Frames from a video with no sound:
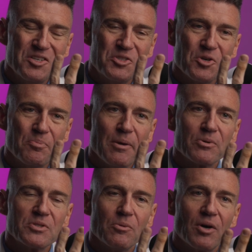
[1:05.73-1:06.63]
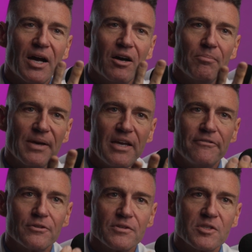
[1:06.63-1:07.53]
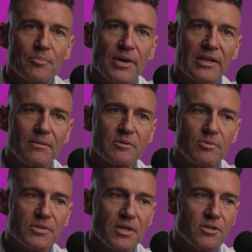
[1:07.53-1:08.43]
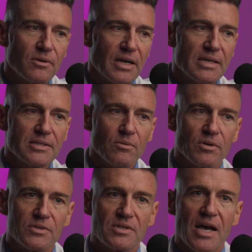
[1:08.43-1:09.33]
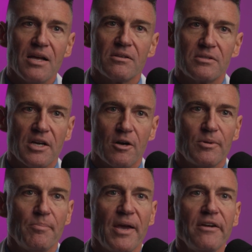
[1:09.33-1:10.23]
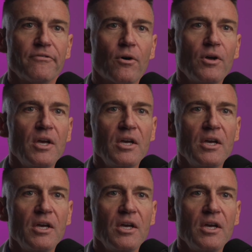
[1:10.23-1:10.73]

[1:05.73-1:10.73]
So people say, well, how painful is the BRITEGUMS procedure? And I say, well, it's not terribly painful.